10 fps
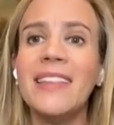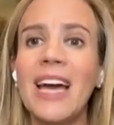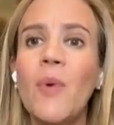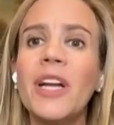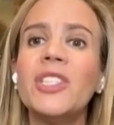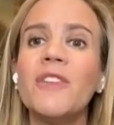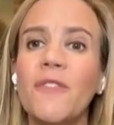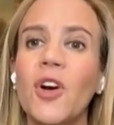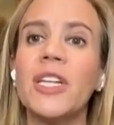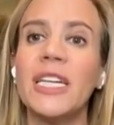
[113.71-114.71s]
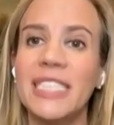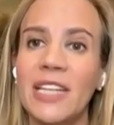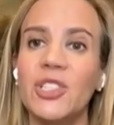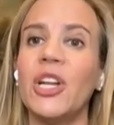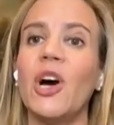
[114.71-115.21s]
They want to divert
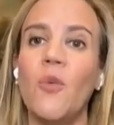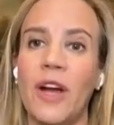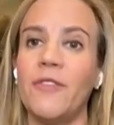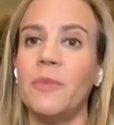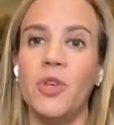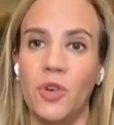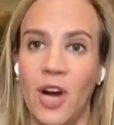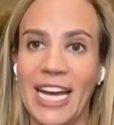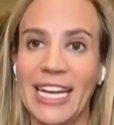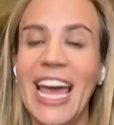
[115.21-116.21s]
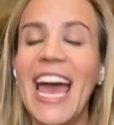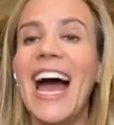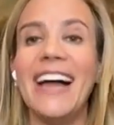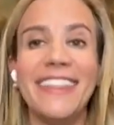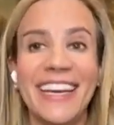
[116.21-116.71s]
attention away from Ukraine.
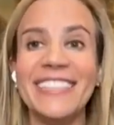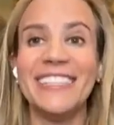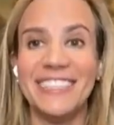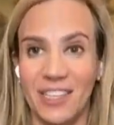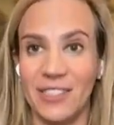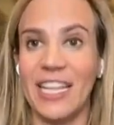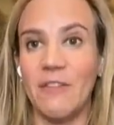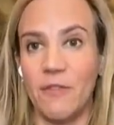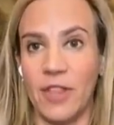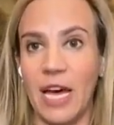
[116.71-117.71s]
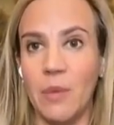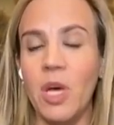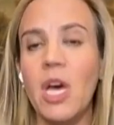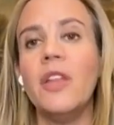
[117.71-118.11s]
And this does that for them.